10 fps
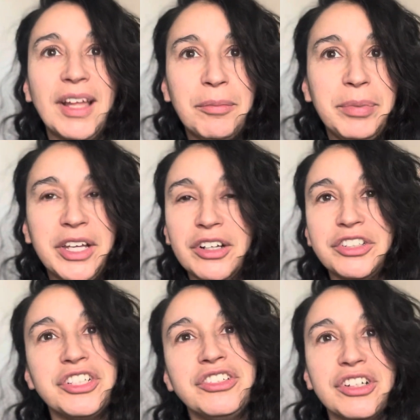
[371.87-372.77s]
because
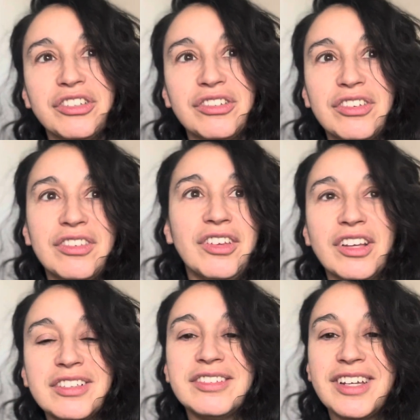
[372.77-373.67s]
she just
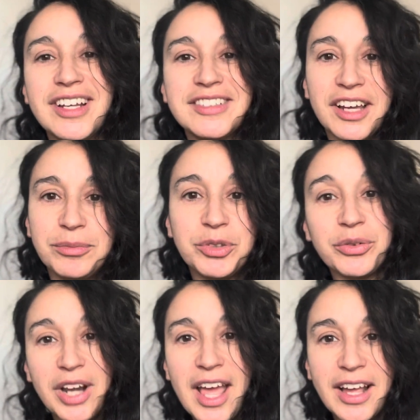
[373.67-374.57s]
doesn't take time to
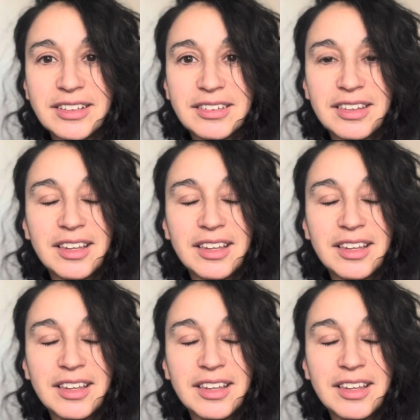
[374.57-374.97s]
relax.